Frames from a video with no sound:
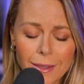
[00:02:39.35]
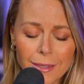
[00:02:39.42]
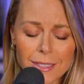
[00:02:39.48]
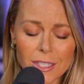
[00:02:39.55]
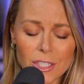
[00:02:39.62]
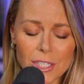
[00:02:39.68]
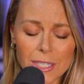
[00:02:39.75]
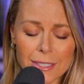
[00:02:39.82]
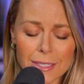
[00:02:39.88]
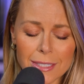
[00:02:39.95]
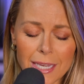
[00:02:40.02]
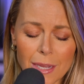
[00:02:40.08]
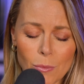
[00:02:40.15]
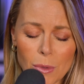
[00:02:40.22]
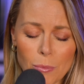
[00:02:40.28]
It's in Jesus'
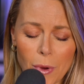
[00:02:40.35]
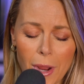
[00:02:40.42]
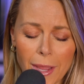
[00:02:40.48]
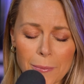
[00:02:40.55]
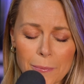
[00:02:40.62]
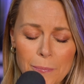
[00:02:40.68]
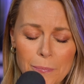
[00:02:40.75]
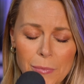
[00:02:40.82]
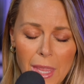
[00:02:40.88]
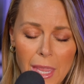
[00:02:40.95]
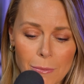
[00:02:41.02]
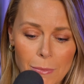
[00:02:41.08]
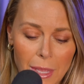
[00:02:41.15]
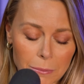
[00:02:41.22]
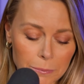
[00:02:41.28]
name we pray.
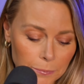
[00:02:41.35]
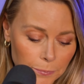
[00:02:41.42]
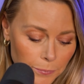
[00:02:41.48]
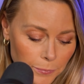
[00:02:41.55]
Amen.